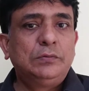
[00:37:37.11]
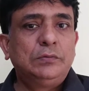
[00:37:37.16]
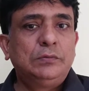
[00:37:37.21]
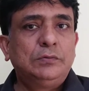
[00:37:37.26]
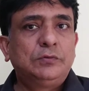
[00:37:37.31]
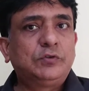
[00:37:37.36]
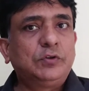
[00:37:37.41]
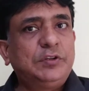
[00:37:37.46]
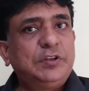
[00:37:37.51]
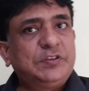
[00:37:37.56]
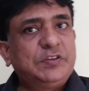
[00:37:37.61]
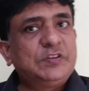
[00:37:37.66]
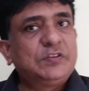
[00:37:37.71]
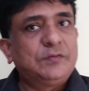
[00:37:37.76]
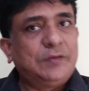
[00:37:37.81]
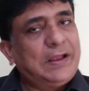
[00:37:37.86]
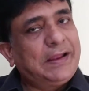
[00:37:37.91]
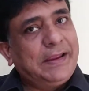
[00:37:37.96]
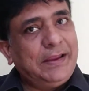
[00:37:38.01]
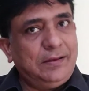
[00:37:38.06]
So this
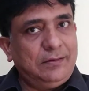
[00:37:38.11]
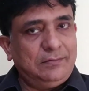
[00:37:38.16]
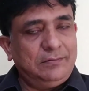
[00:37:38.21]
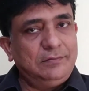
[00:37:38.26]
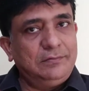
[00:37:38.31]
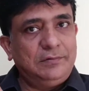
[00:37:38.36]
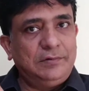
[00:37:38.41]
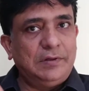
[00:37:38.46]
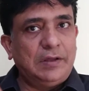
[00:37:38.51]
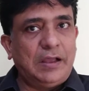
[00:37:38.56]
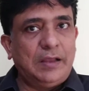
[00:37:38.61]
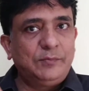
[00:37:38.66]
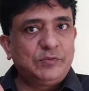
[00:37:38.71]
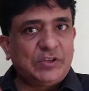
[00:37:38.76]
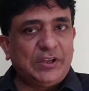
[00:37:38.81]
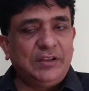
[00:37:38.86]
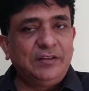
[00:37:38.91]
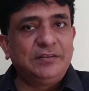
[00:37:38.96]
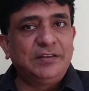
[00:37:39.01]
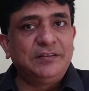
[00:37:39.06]
is again, I'm
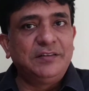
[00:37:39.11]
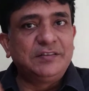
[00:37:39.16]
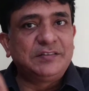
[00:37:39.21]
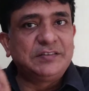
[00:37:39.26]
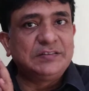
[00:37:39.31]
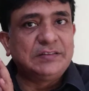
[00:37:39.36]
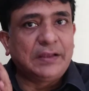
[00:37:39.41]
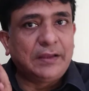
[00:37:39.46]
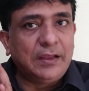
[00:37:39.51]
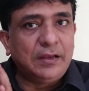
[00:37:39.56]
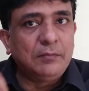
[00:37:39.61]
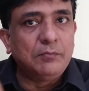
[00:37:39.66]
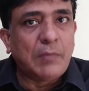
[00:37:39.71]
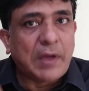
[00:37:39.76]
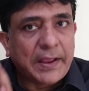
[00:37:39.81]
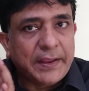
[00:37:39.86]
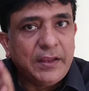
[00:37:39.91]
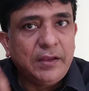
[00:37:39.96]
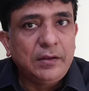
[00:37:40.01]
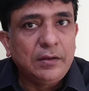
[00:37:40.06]
saying that this is again
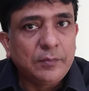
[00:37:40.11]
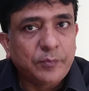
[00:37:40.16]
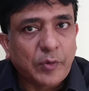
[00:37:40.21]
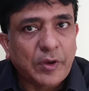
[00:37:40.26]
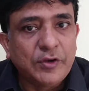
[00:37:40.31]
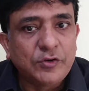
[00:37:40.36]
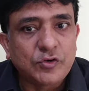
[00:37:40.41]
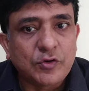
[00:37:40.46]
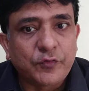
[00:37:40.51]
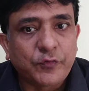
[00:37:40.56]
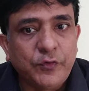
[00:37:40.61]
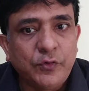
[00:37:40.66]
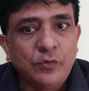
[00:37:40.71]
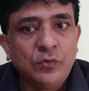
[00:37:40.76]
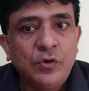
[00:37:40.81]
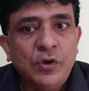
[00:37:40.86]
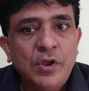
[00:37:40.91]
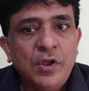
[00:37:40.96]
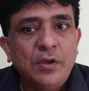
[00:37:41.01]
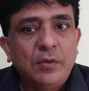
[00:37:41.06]
my point of
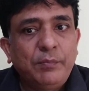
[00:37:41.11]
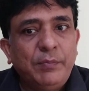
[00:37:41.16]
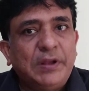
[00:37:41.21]
view,